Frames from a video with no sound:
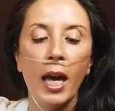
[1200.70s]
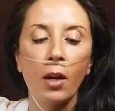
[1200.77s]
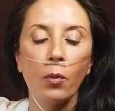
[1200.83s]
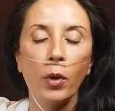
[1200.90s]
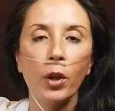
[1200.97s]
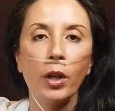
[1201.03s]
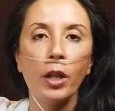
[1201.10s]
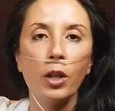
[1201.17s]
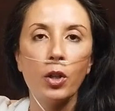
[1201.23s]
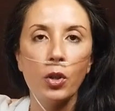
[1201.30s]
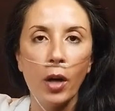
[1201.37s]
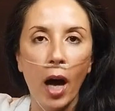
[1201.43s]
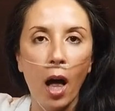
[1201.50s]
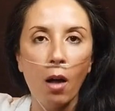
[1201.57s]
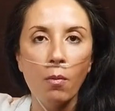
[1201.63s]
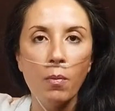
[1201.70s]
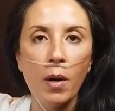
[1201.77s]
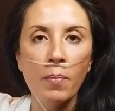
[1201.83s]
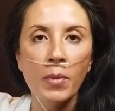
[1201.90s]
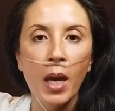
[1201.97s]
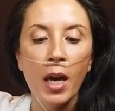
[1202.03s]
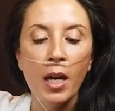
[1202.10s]
and we're here to help.
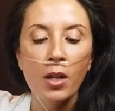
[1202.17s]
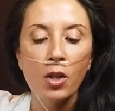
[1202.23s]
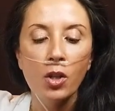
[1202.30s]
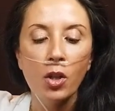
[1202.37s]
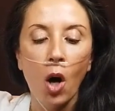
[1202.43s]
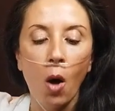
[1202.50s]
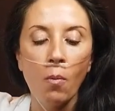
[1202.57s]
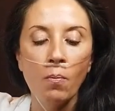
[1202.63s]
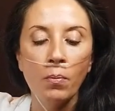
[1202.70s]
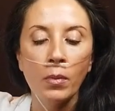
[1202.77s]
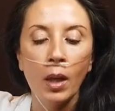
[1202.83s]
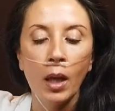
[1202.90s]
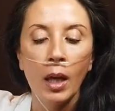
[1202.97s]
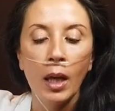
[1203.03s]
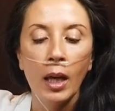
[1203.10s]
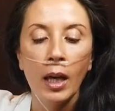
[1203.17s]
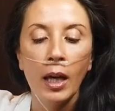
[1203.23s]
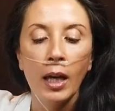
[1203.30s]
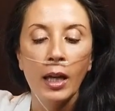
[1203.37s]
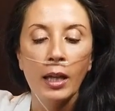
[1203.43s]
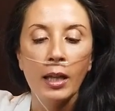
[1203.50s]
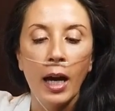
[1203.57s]
So
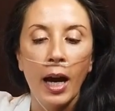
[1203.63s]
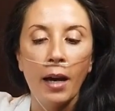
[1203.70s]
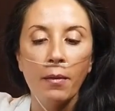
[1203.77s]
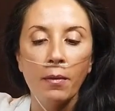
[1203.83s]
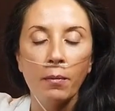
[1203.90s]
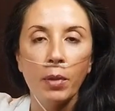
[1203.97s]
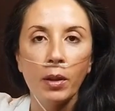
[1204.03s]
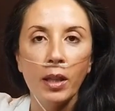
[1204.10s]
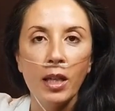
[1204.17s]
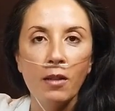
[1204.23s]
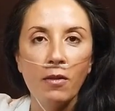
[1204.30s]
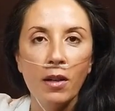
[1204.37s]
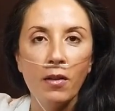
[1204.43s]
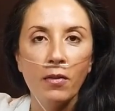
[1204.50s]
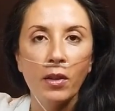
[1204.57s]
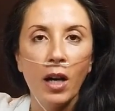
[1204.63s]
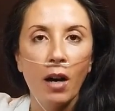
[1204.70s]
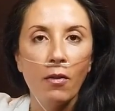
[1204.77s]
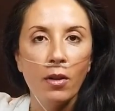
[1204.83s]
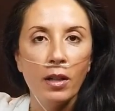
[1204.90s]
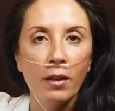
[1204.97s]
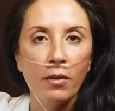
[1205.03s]
I believe I have
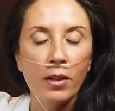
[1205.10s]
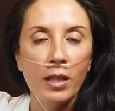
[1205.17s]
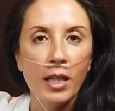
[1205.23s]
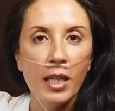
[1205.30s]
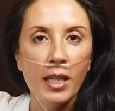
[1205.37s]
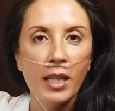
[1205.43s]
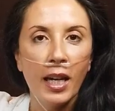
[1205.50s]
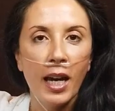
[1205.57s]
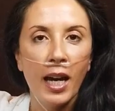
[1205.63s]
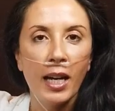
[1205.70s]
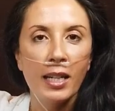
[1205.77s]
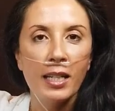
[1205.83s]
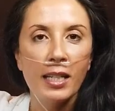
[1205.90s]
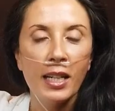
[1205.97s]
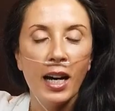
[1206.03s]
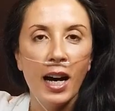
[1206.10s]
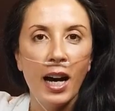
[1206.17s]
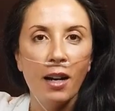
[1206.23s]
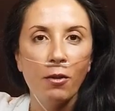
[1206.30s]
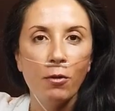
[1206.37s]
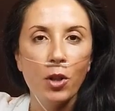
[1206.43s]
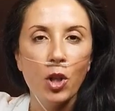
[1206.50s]
covered everything, and
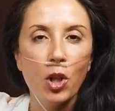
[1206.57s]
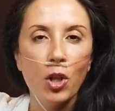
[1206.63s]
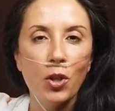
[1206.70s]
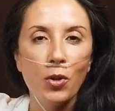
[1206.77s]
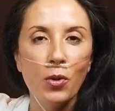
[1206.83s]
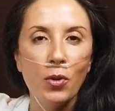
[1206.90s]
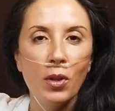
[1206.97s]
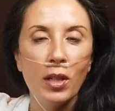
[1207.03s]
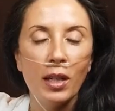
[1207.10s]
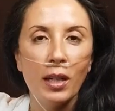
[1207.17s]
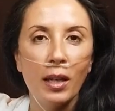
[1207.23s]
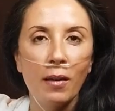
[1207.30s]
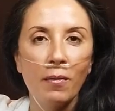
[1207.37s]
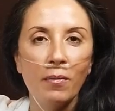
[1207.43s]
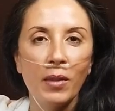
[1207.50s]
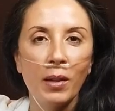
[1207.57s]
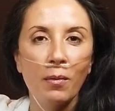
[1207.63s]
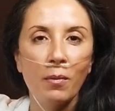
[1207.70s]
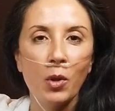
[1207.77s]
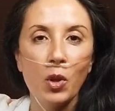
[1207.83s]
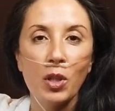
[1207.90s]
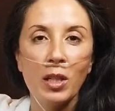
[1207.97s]
I wish you the
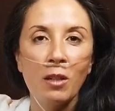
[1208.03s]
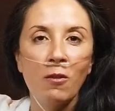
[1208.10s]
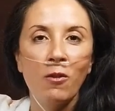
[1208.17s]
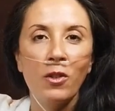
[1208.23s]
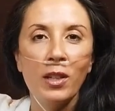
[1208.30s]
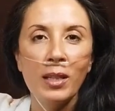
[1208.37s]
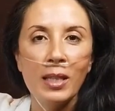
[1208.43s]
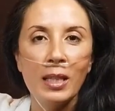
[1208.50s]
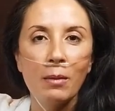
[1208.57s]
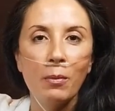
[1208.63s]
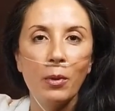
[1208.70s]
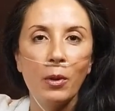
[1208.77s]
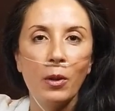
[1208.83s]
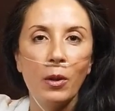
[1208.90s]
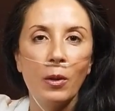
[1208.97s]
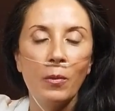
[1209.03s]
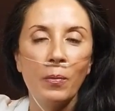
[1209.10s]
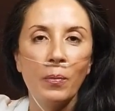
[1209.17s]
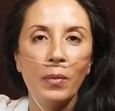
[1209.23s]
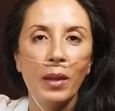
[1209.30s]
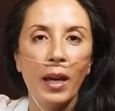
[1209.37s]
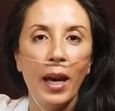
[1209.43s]
most invincible
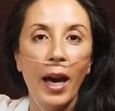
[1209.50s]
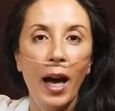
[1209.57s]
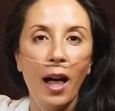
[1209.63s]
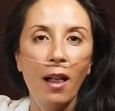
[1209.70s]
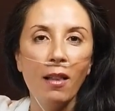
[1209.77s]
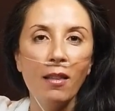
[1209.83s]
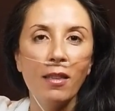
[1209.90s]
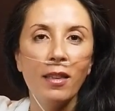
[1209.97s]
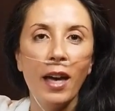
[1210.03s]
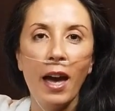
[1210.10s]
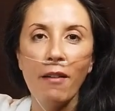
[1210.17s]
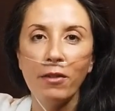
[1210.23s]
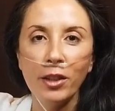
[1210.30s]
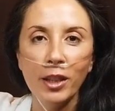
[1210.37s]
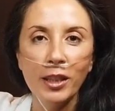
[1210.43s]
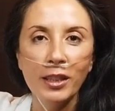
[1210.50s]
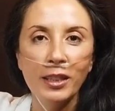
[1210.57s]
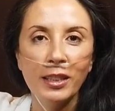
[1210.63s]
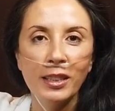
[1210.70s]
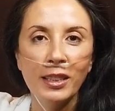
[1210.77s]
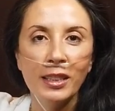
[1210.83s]
health ever,